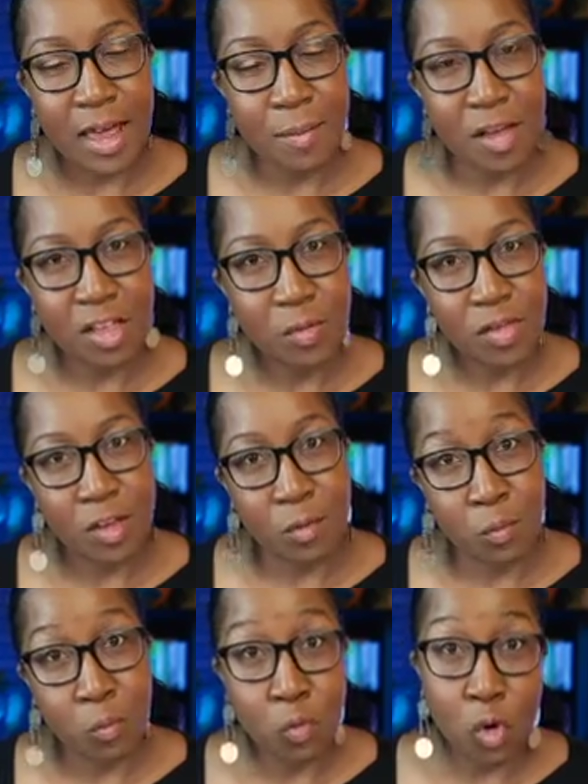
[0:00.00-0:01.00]
that Master Music
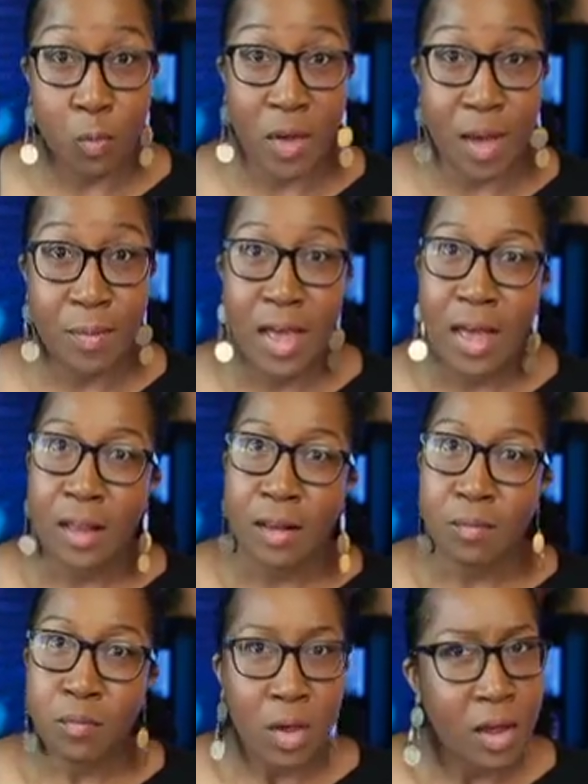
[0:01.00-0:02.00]
Roadmap.
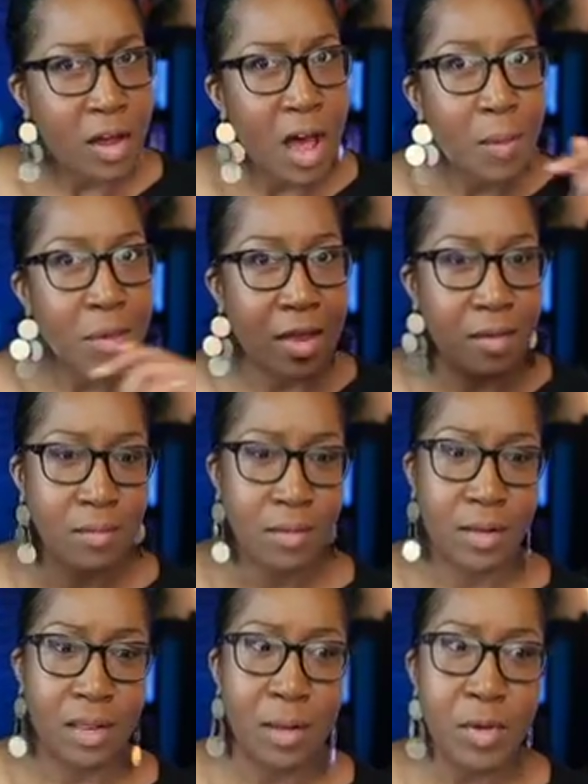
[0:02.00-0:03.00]
Comment.
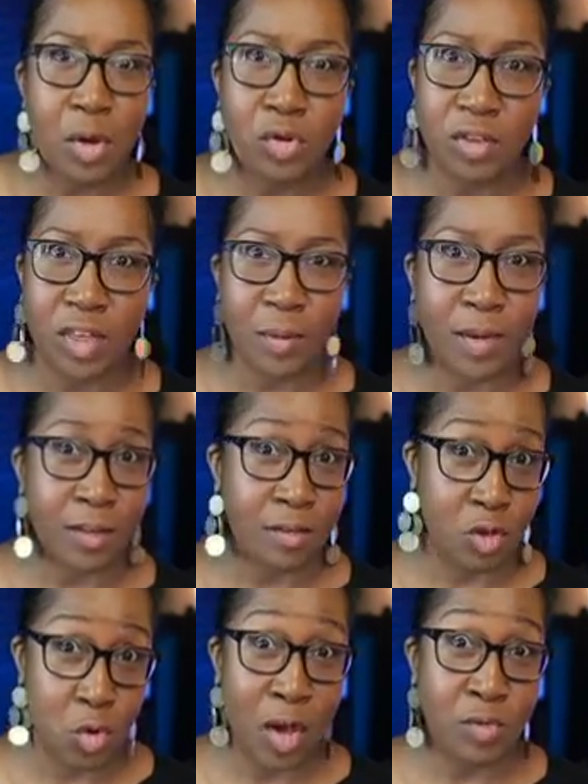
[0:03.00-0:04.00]
Let me know what you think about this.
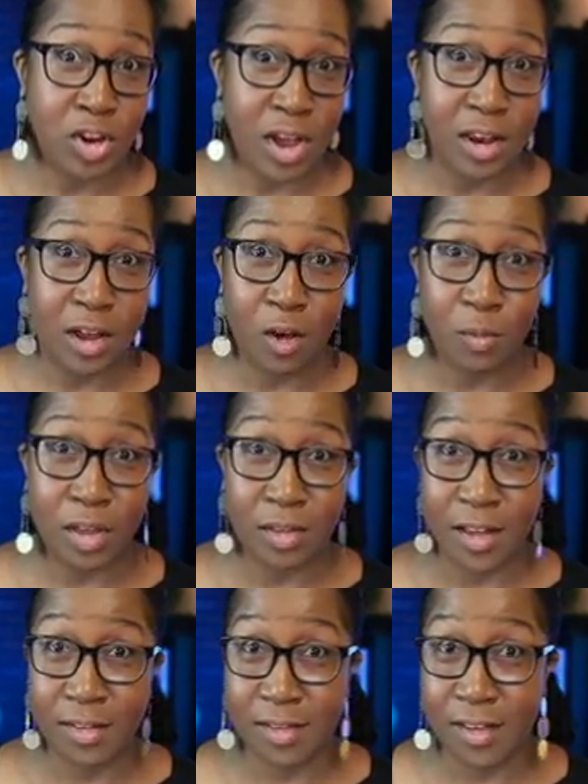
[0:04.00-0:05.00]
Do you have a child at home that
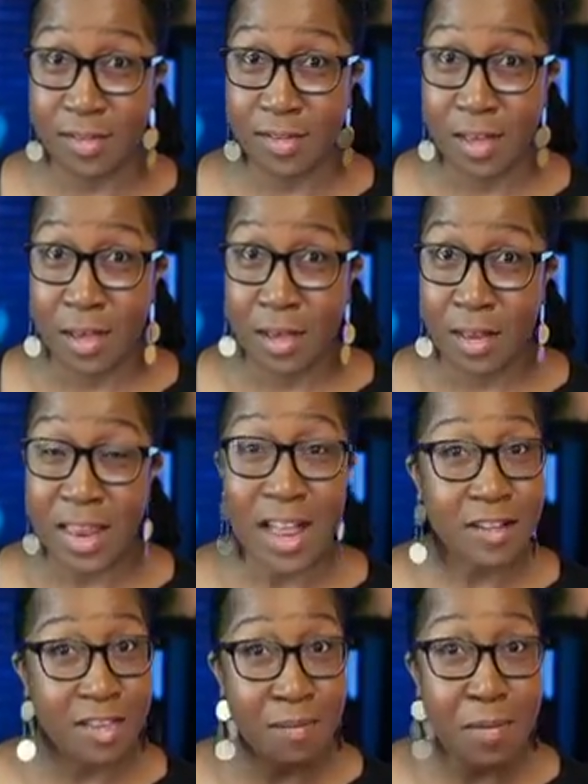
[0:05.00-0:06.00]
does this? Not
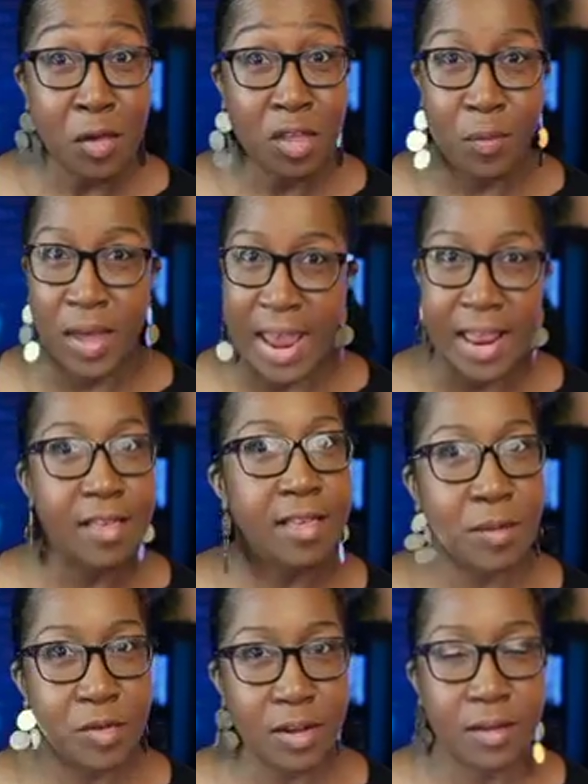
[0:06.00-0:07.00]
just in music, but any
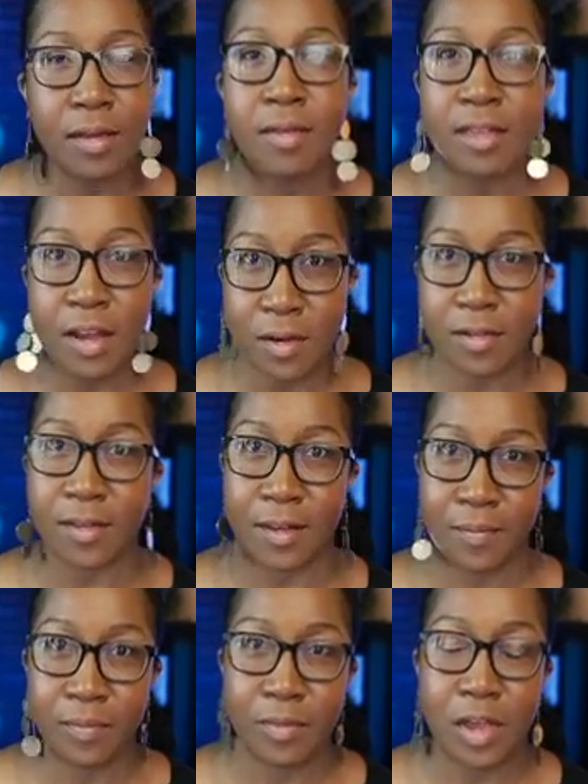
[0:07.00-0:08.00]
subject? Seriously.
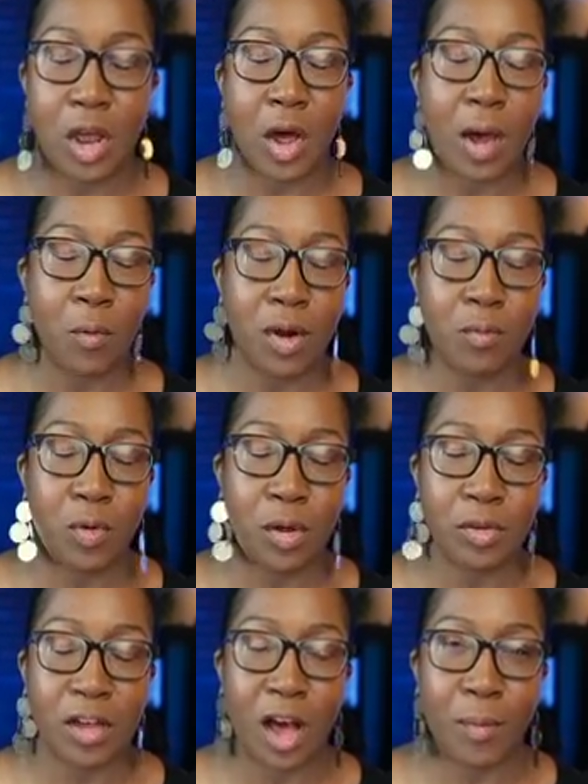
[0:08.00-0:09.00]
You know, I want to be
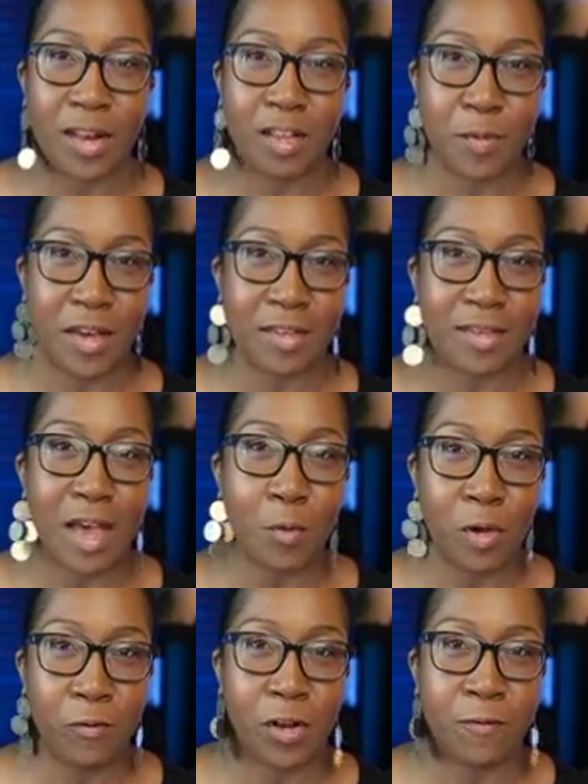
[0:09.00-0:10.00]
able to talk about this because that
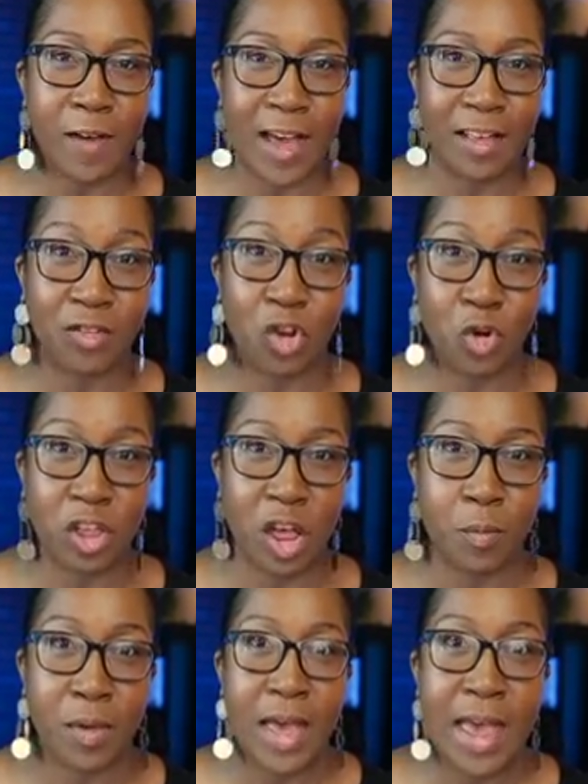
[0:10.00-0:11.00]
willful defiance shows
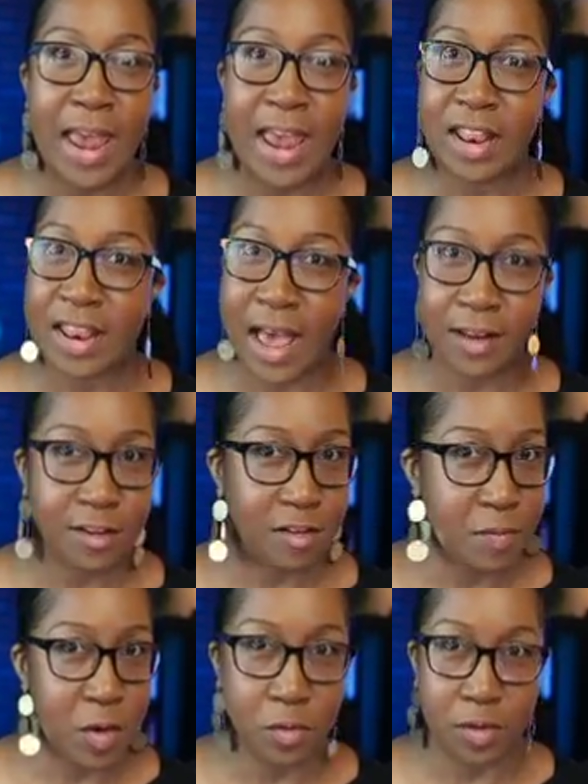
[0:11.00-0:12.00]
up in not just
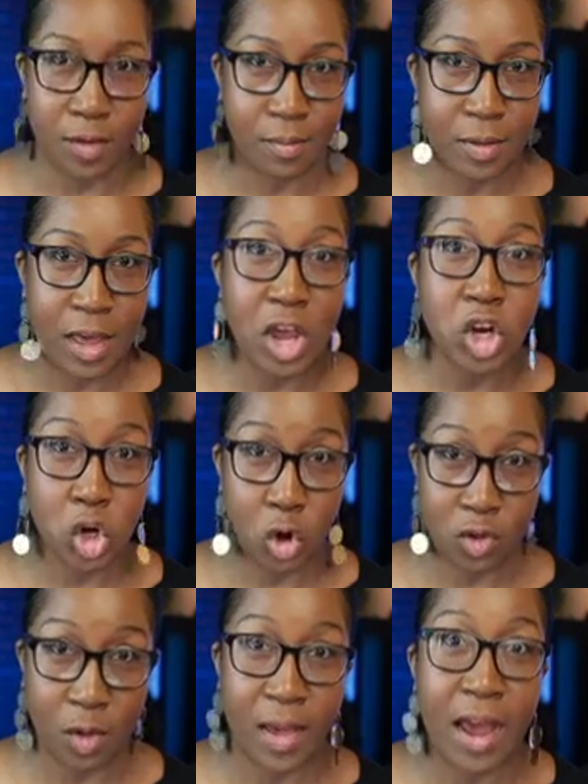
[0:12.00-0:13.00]
music. It
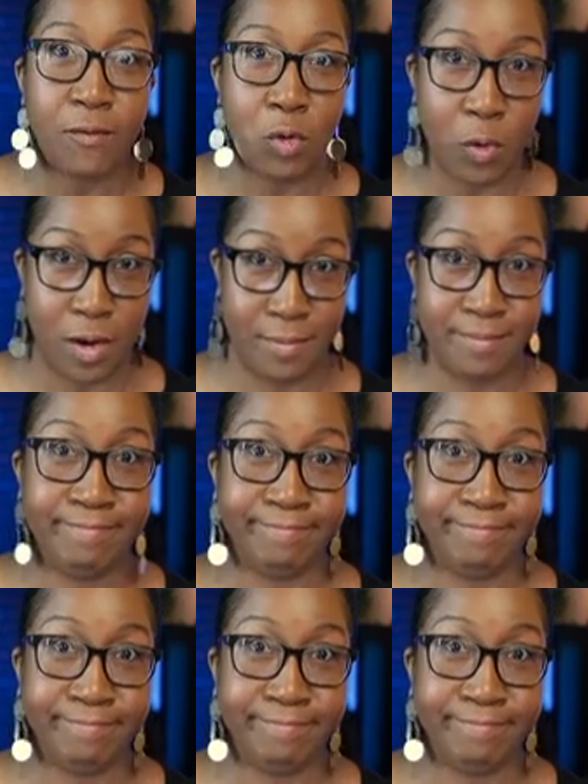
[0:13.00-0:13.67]
shows up everywhere.